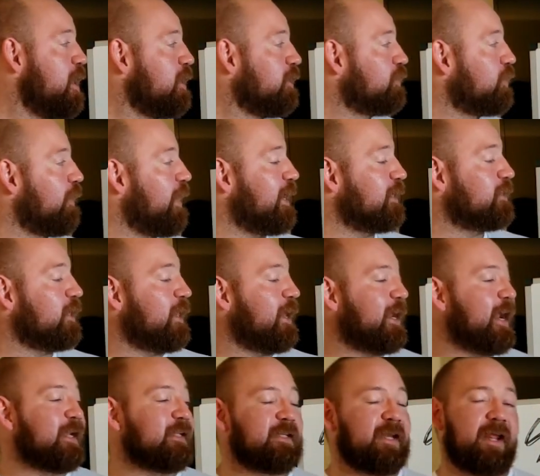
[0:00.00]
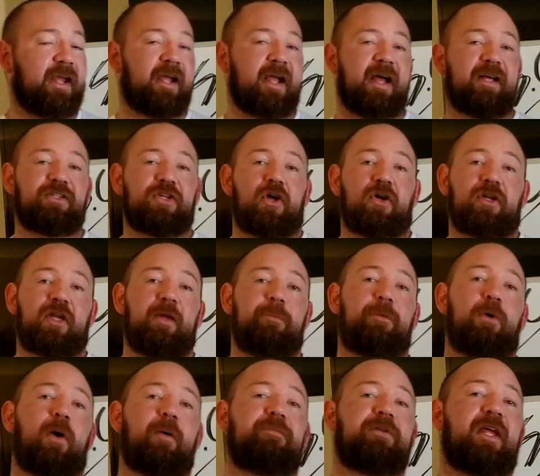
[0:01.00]
So that's all I got today, guys. I'll keep
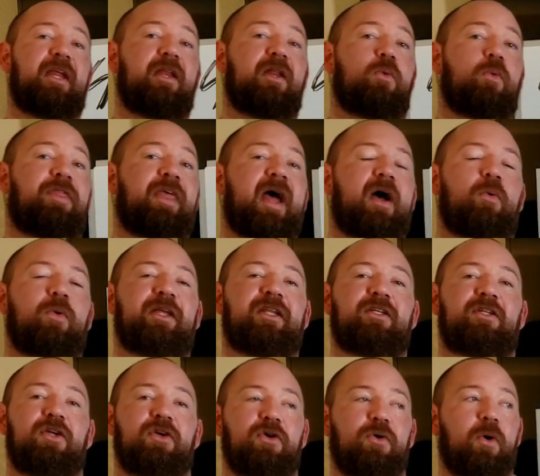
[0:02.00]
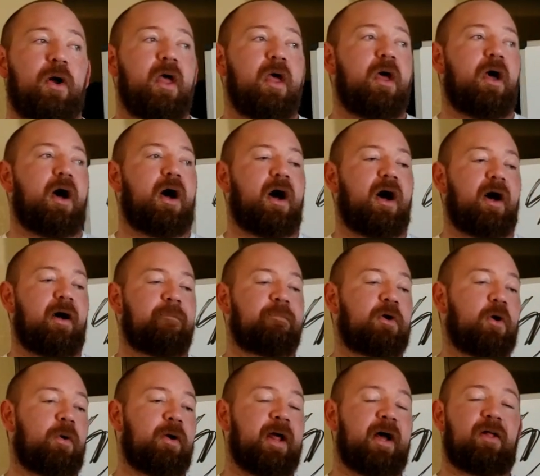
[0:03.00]
you updated with how we do. Uh,
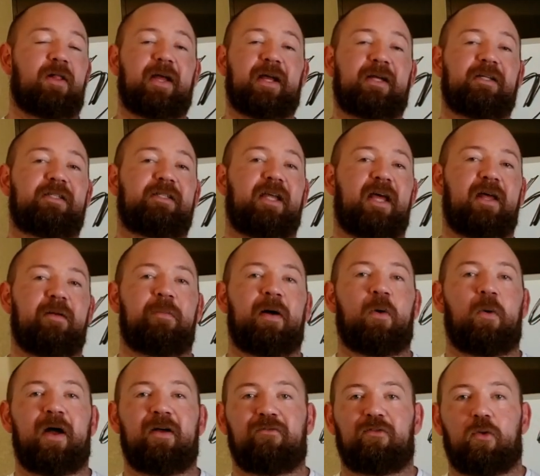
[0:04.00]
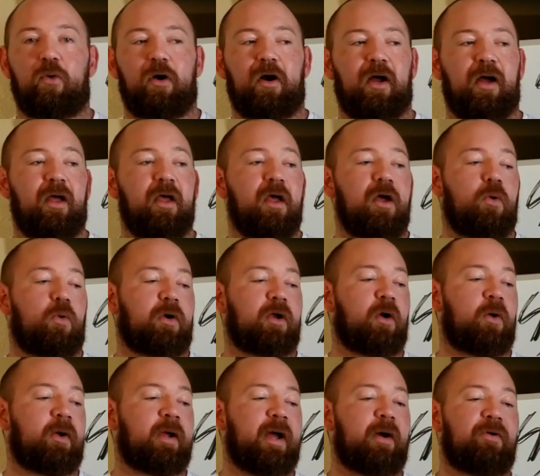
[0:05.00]
going out, like I said, my wife Laura, we're
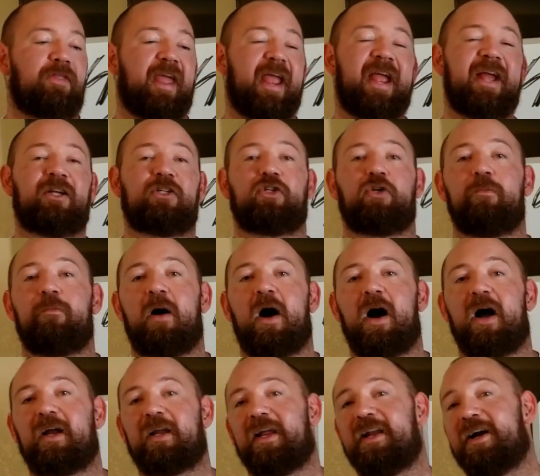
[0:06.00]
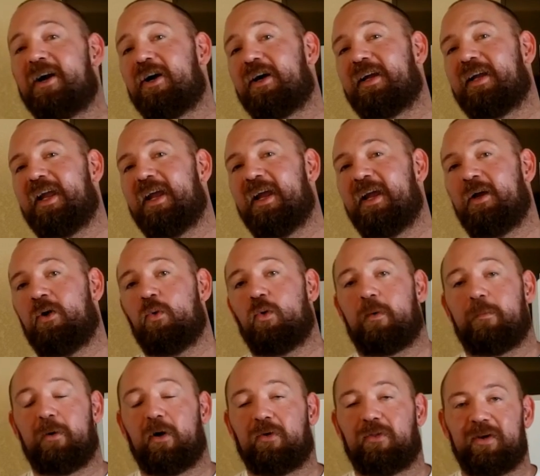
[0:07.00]
going out with Andrew Mock and Eric King. We're
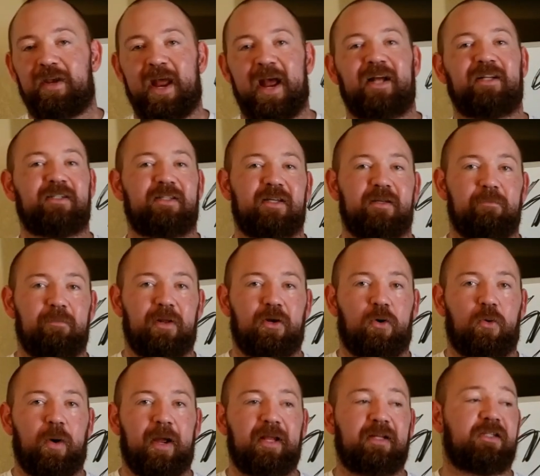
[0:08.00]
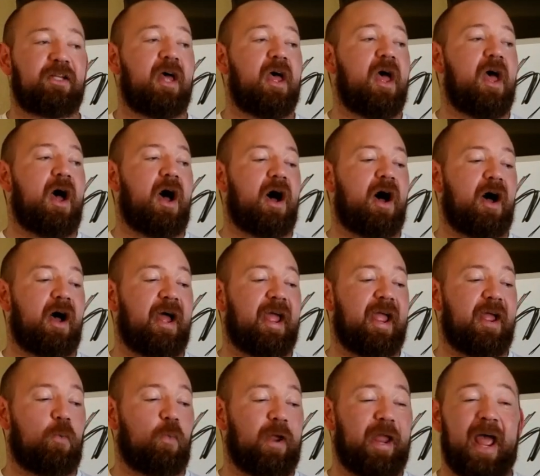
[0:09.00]
both nasty middleweights. Uh,
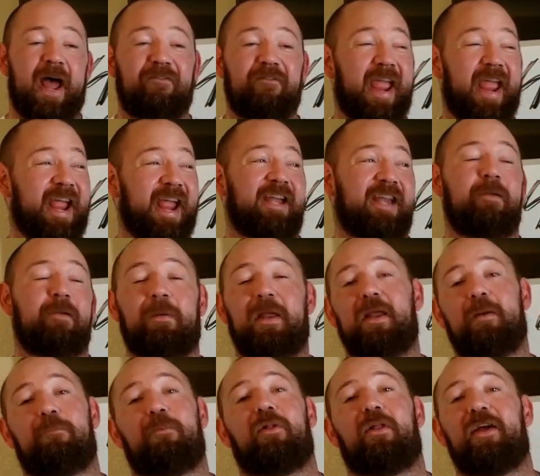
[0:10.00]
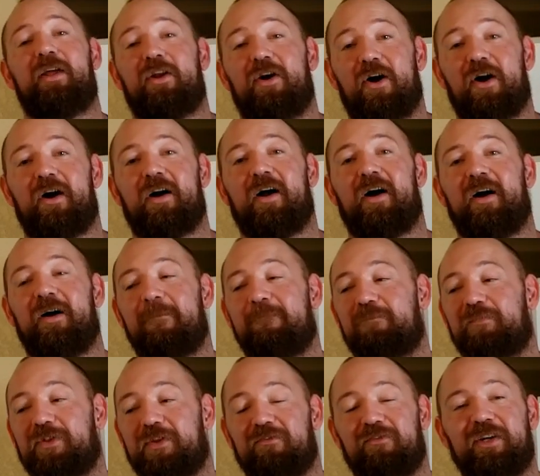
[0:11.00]
we have 80 people in our uh,
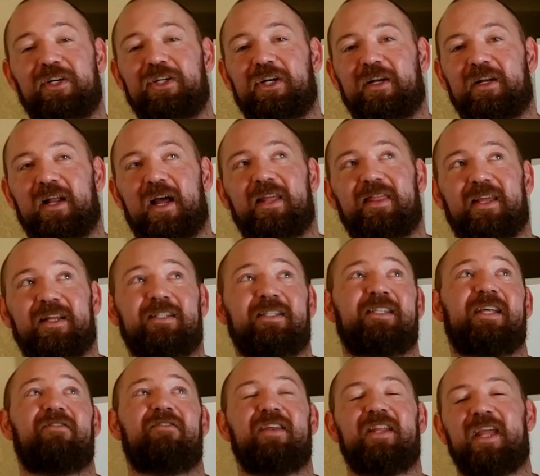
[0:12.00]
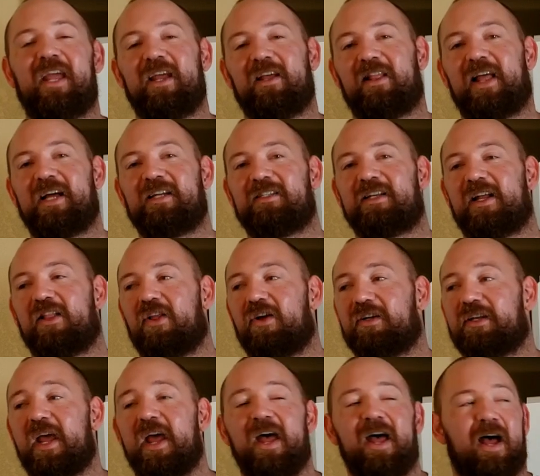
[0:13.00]
division. I think 78 last I
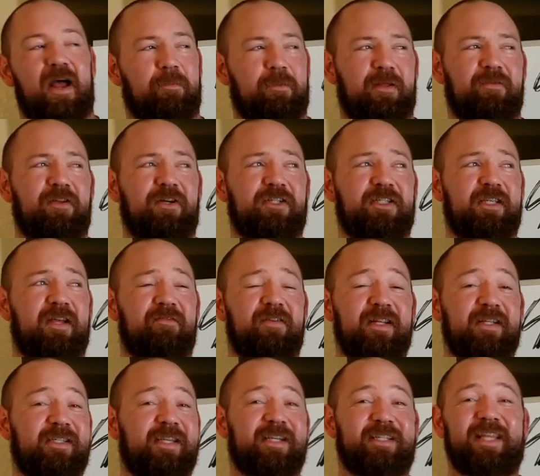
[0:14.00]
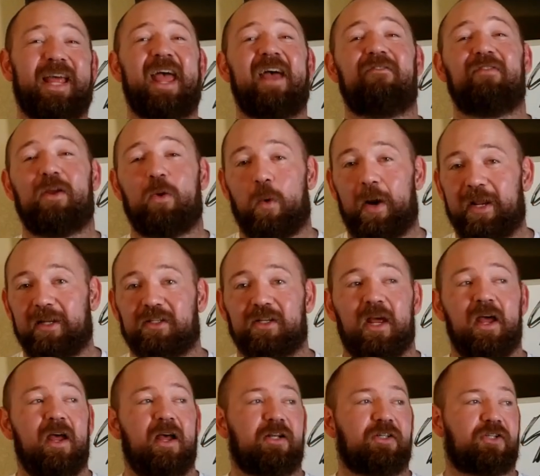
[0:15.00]
looked. I believe there's 76 heavyweights.
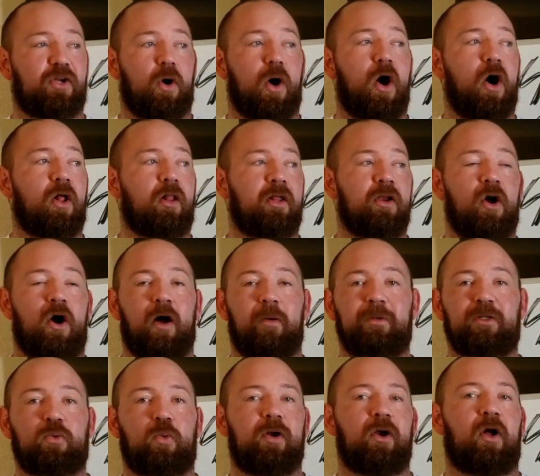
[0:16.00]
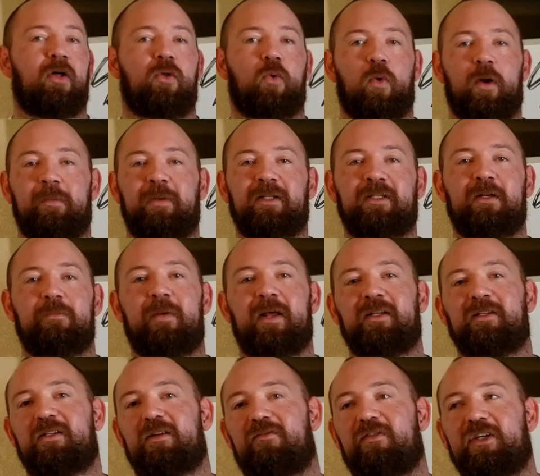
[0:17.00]
So all in all, between all the women's and
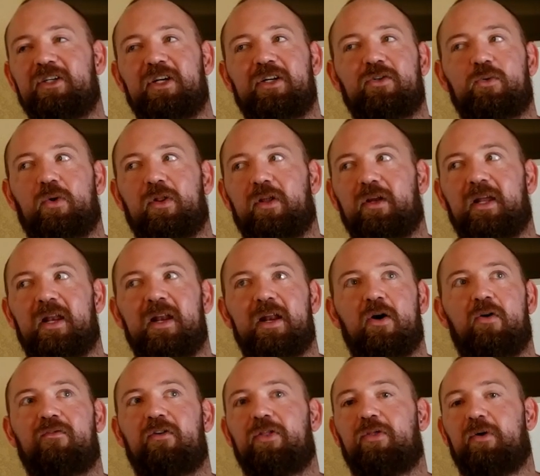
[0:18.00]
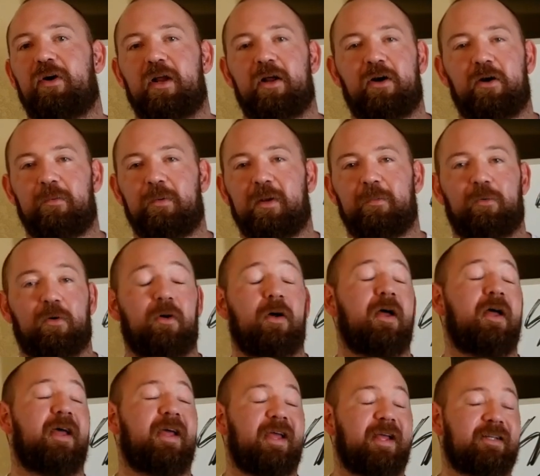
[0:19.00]
men's divisions, we're looking at over 300 people.
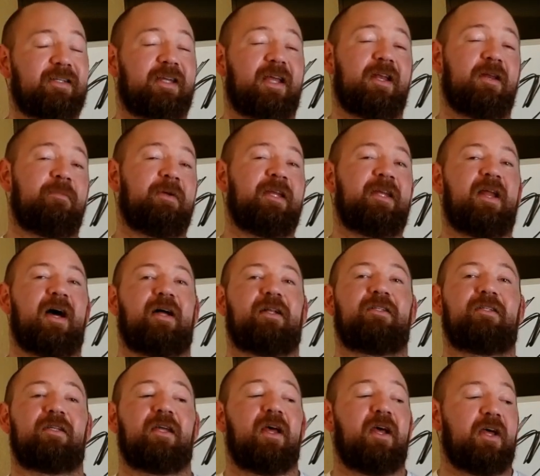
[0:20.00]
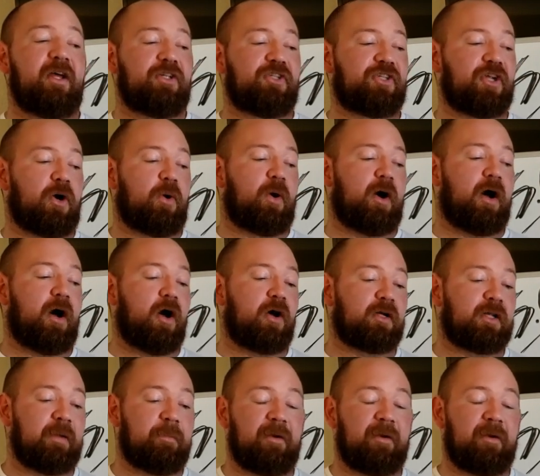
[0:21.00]
It's going to be nuts. So uh, I'll keep